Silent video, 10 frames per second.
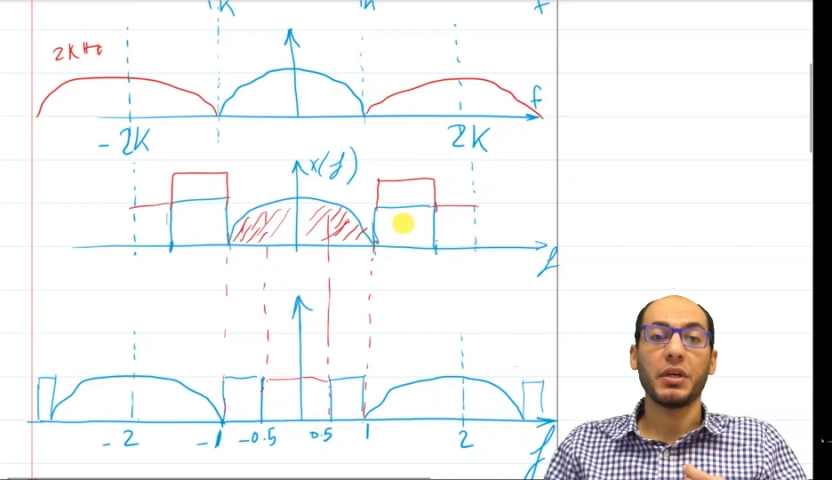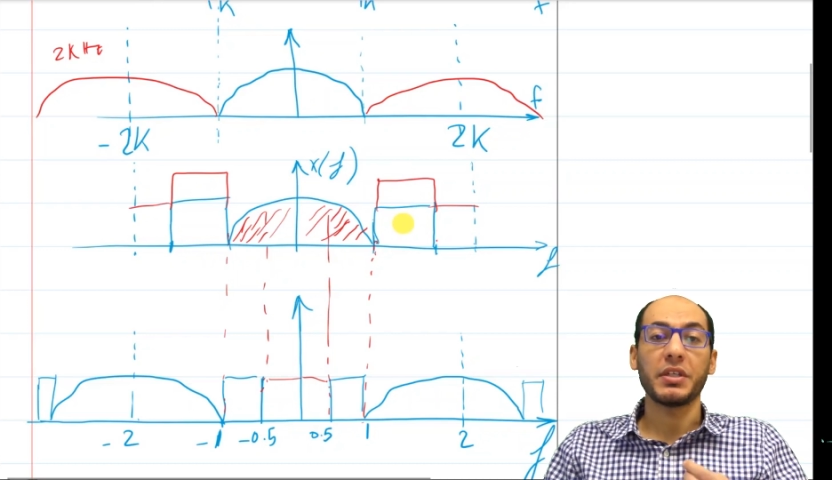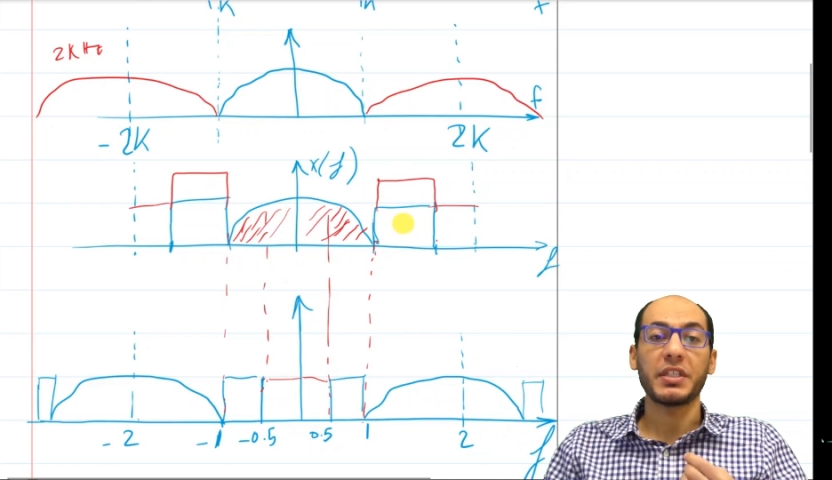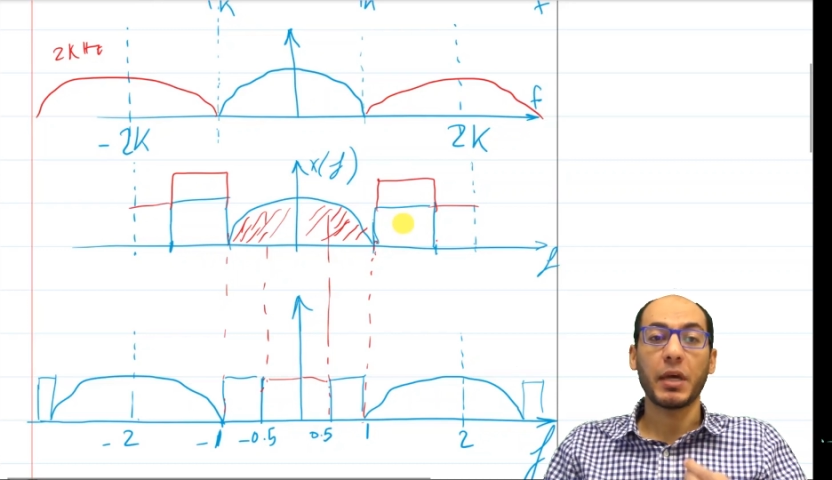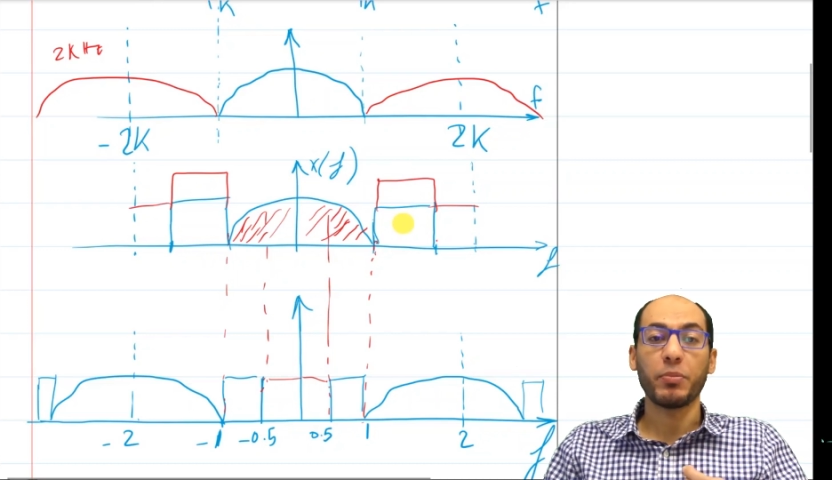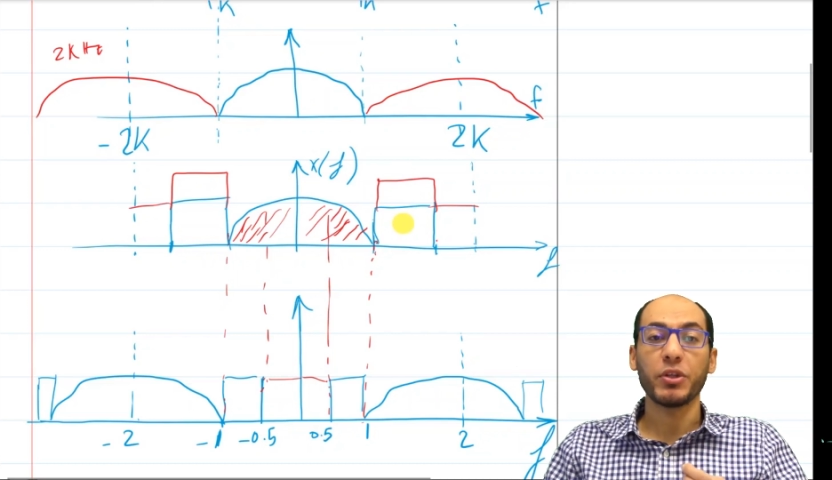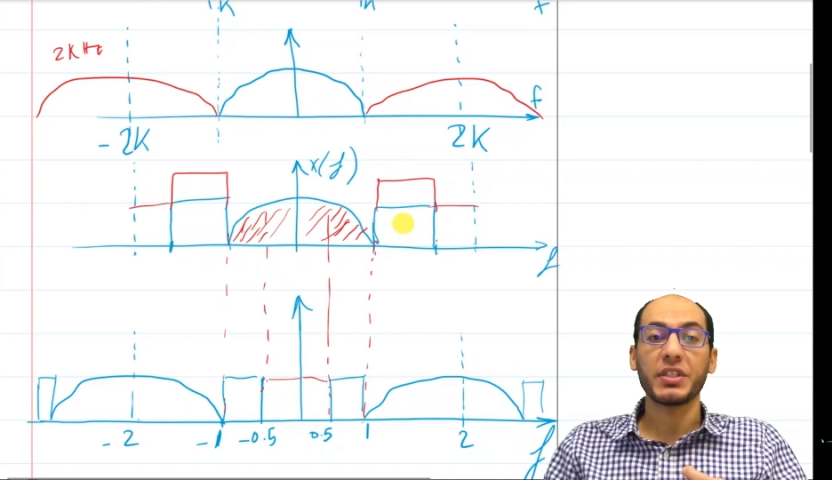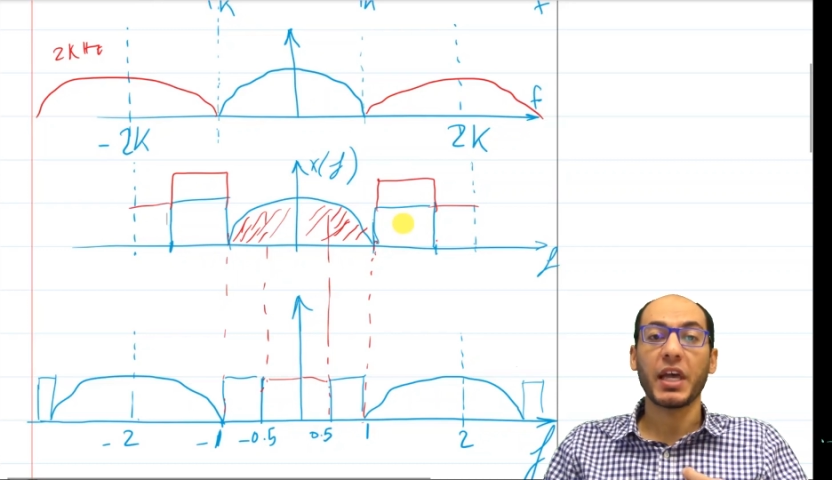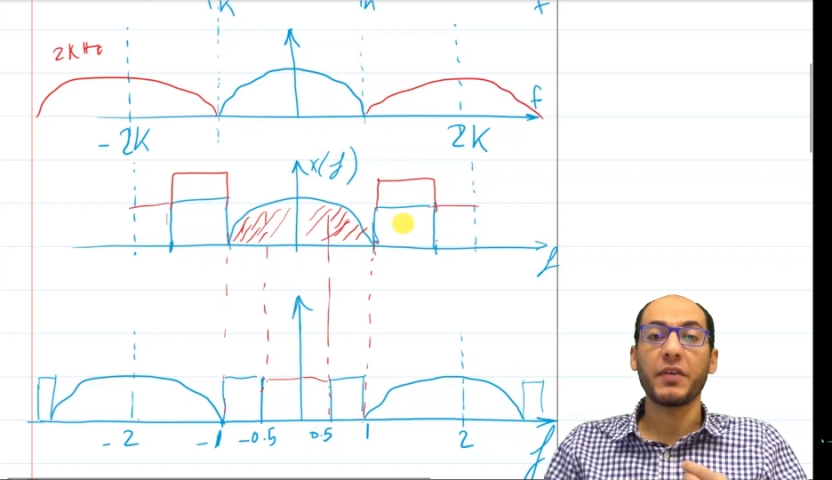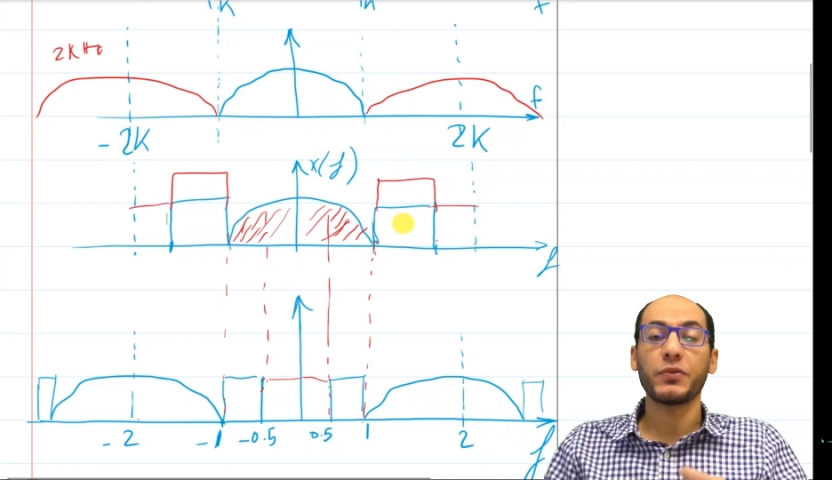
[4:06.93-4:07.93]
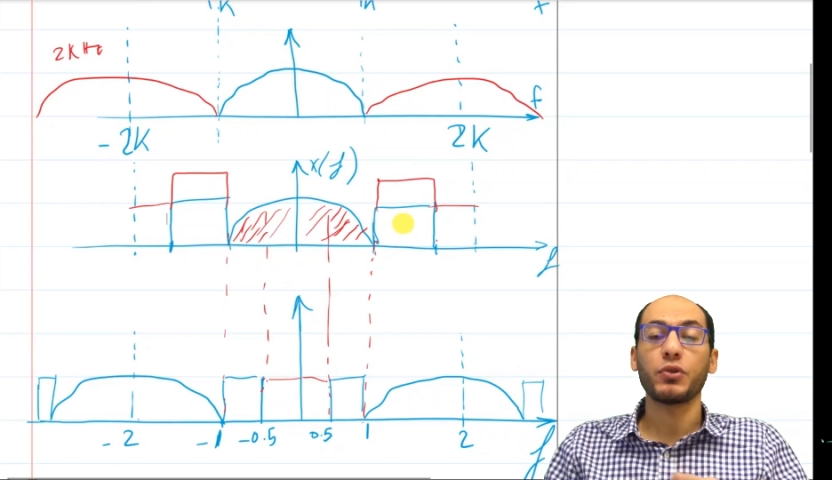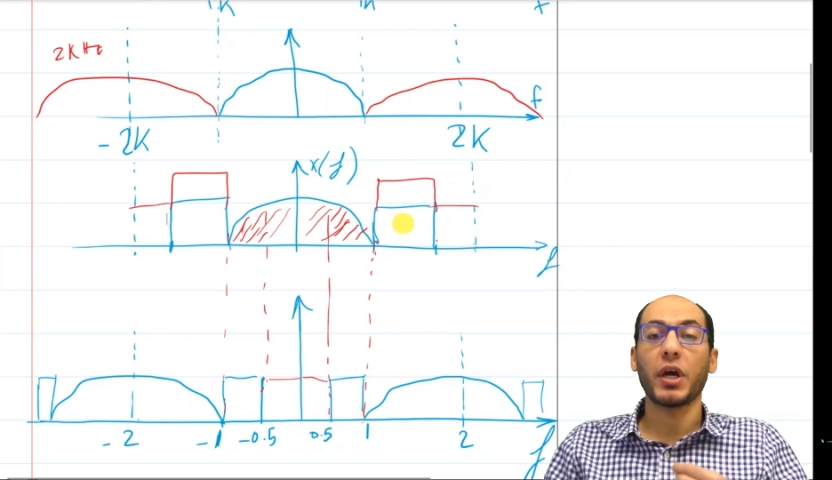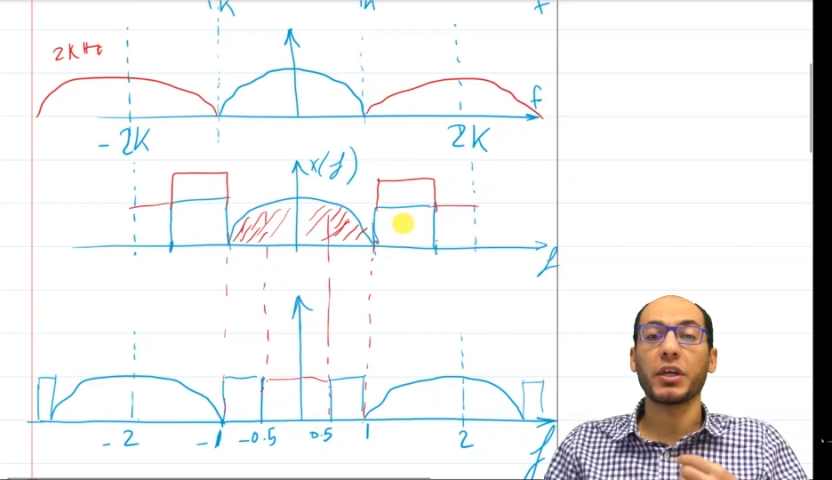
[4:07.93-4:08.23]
samples have to